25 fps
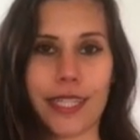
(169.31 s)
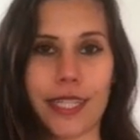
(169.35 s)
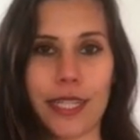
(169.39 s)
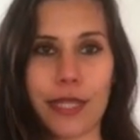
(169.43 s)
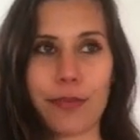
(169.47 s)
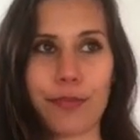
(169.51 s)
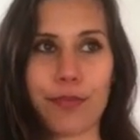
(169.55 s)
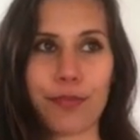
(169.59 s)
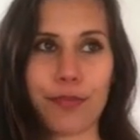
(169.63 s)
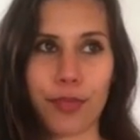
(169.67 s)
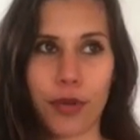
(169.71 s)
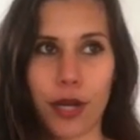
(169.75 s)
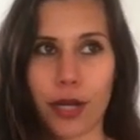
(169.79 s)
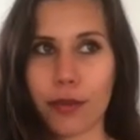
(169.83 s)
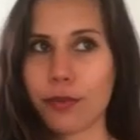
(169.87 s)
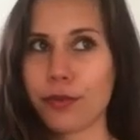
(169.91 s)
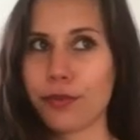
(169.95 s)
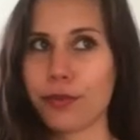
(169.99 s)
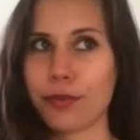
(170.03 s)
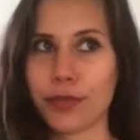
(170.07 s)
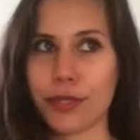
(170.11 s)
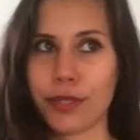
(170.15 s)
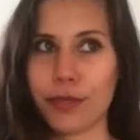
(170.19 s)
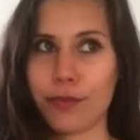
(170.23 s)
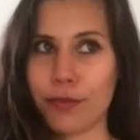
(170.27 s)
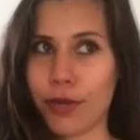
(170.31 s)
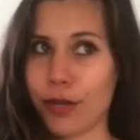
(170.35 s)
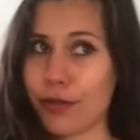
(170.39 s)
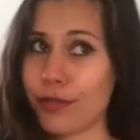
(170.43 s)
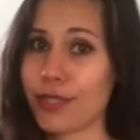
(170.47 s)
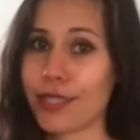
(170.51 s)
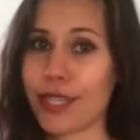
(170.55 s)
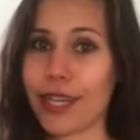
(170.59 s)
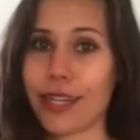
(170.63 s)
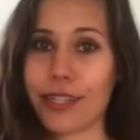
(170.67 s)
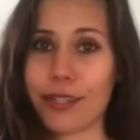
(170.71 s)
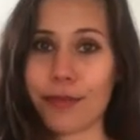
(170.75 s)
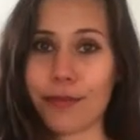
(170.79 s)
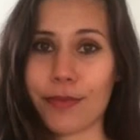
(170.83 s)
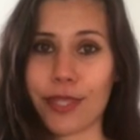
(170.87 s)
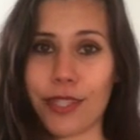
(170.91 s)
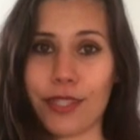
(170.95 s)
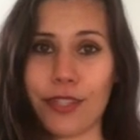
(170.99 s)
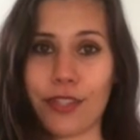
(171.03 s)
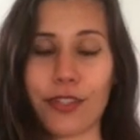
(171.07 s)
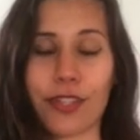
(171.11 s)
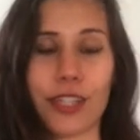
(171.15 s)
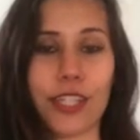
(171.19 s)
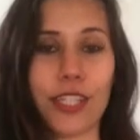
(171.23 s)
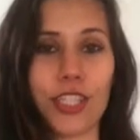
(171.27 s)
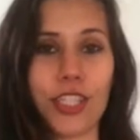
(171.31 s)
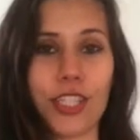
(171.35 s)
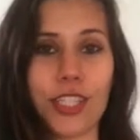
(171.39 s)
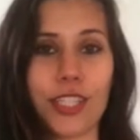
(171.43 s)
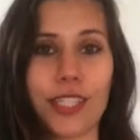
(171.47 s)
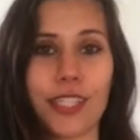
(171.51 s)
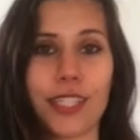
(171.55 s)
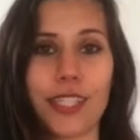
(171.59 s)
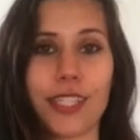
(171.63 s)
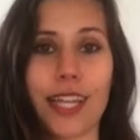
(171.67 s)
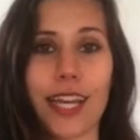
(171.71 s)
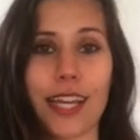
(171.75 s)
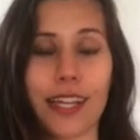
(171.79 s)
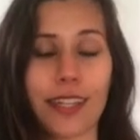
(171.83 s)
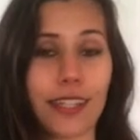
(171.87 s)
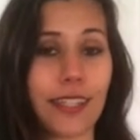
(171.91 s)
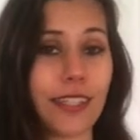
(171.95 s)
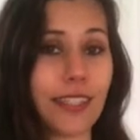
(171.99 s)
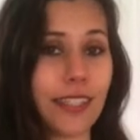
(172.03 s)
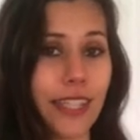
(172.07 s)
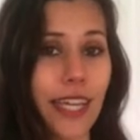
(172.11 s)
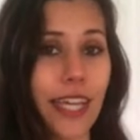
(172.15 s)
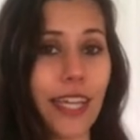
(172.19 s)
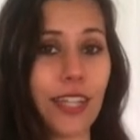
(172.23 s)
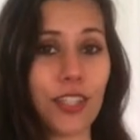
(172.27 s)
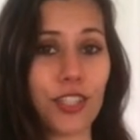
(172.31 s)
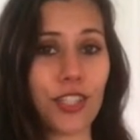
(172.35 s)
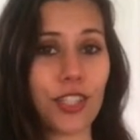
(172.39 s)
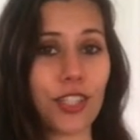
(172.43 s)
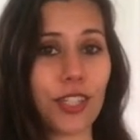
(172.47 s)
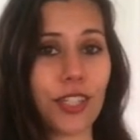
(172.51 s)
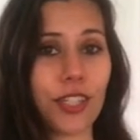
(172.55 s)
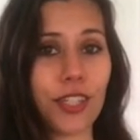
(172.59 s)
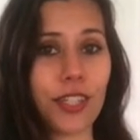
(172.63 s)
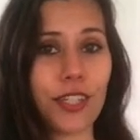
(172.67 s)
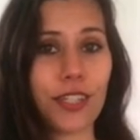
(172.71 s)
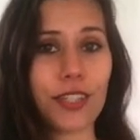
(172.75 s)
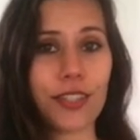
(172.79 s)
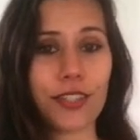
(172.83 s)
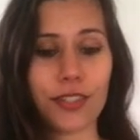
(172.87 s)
that probably most items in your kitchen contain sugar.